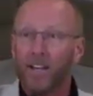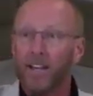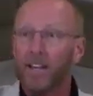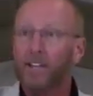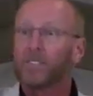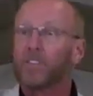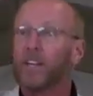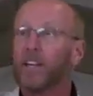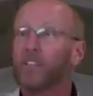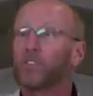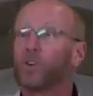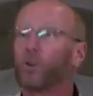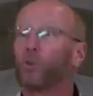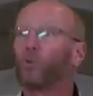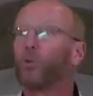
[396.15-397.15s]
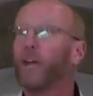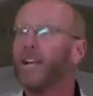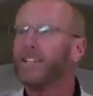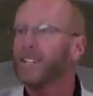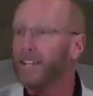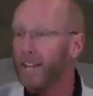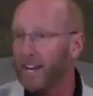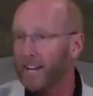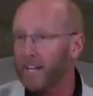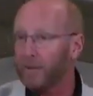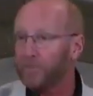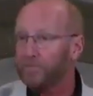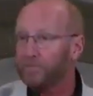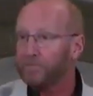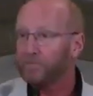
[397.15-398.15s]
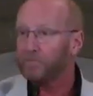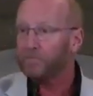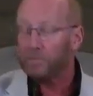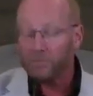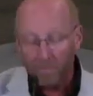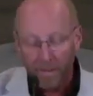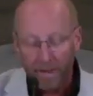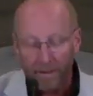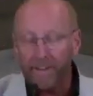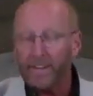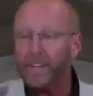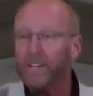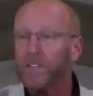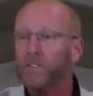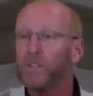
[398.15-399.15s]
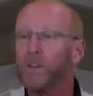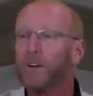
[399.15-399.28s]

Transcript: It's, it's great gain. It is